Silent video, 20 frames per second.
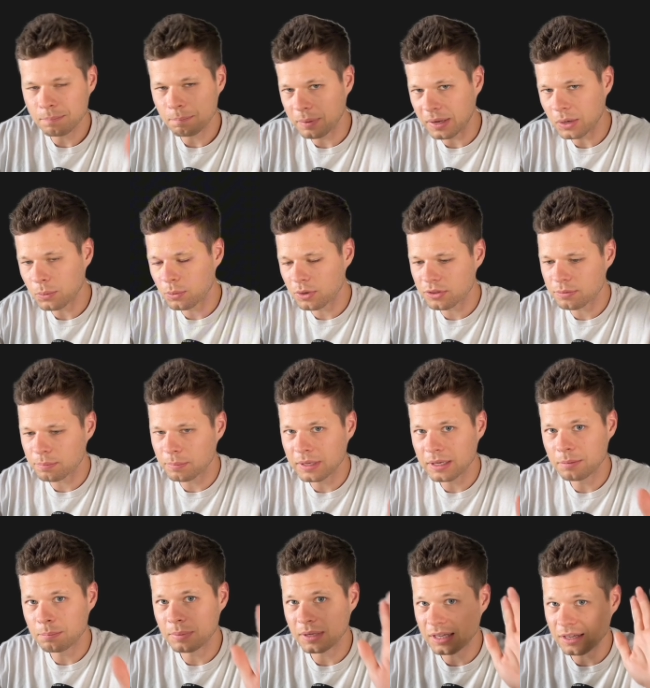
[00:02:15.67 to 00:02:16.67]
bear with
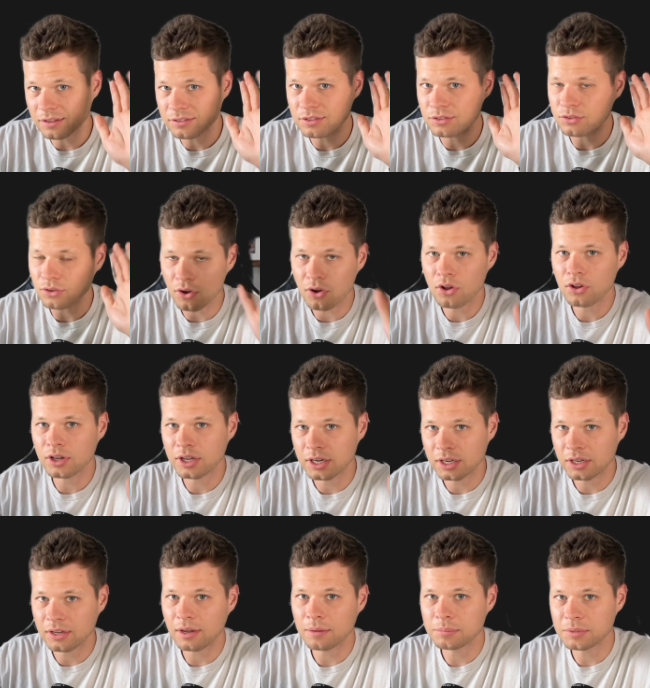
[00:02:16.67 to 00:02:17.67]
me because it's all going
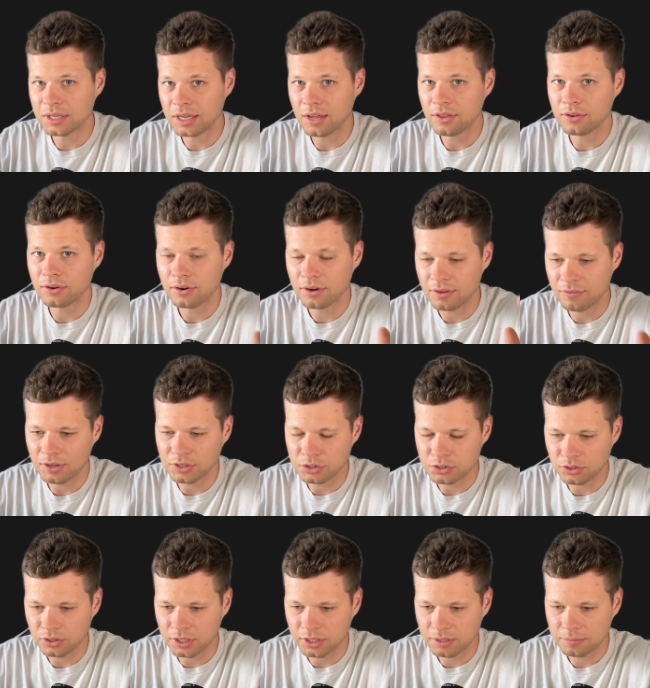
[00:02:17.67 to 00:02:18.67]
to come together
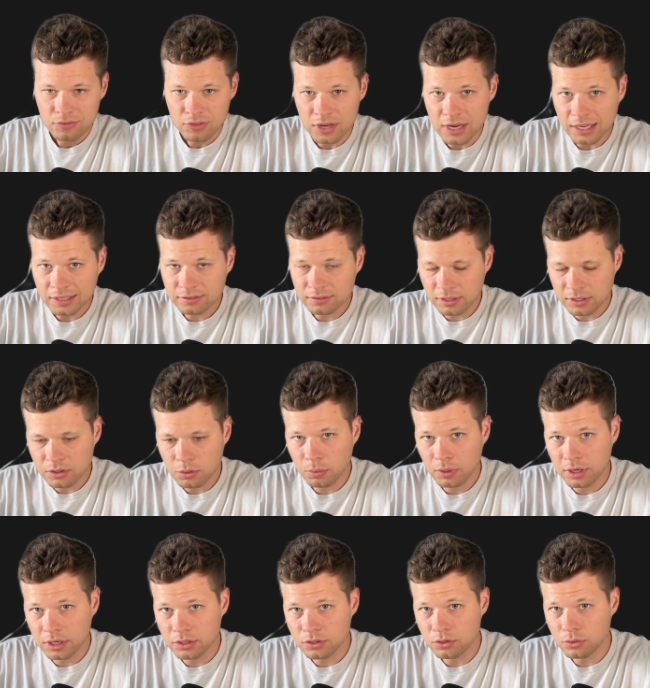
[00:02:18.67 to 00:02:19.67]
eventually. The next thing that we're
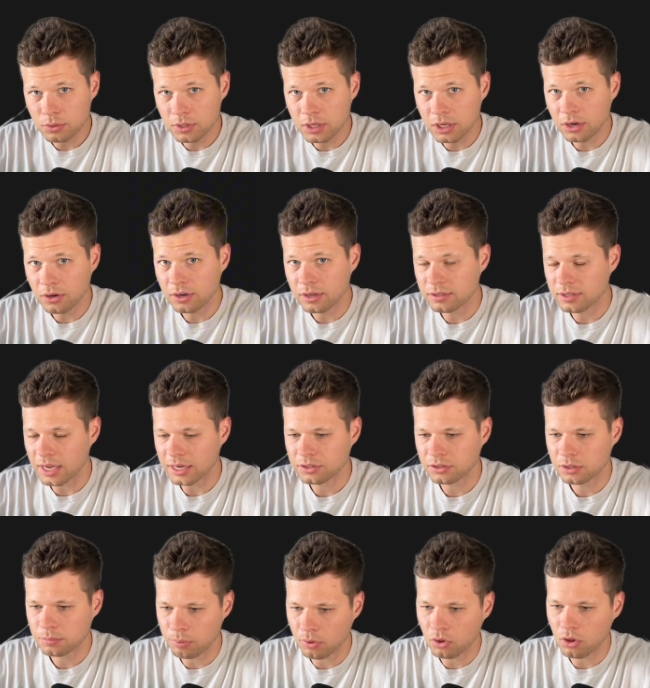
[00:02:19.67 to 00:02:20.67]
going to do here is
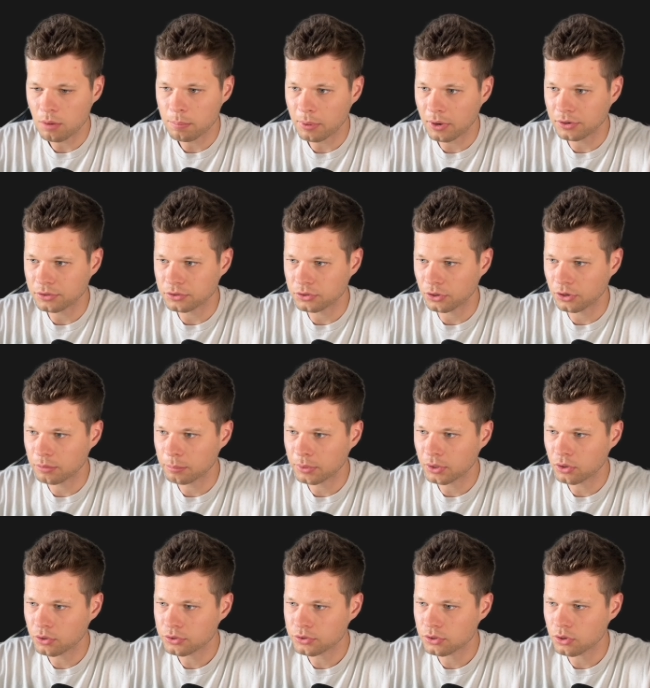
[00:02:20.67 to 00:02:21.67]
actually pull up our
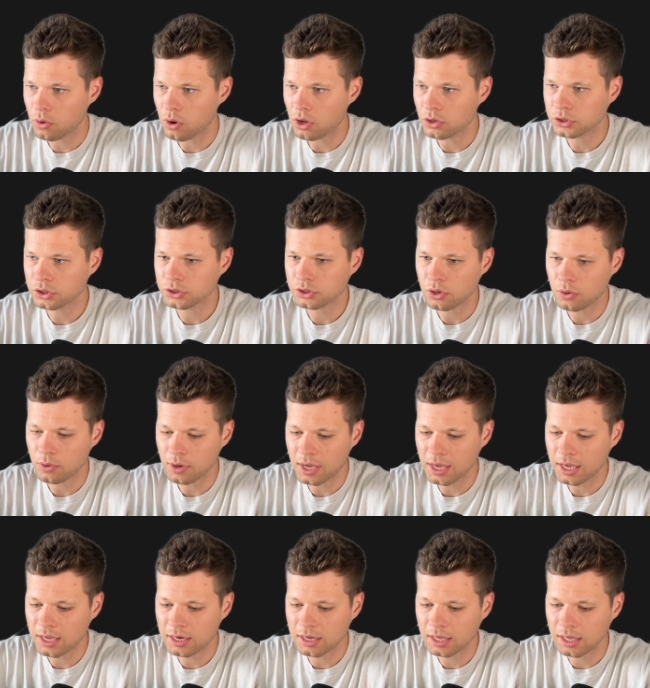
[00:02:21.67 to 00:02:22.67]
terminal. So I'll just go
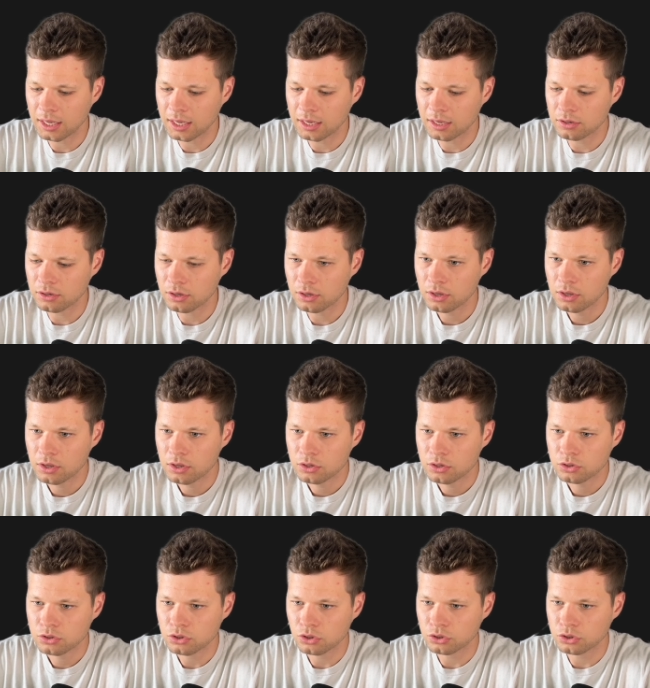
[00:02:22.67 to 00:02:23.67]
ahead and
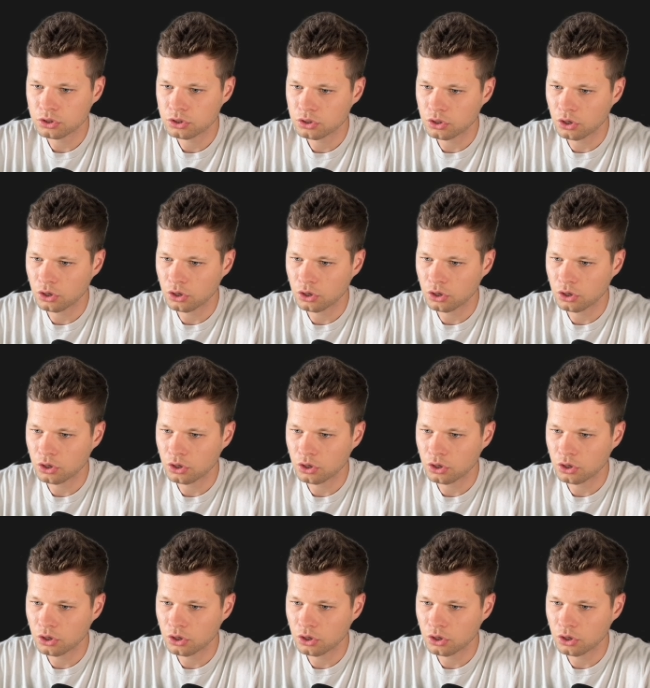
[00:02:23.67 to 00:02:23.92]
search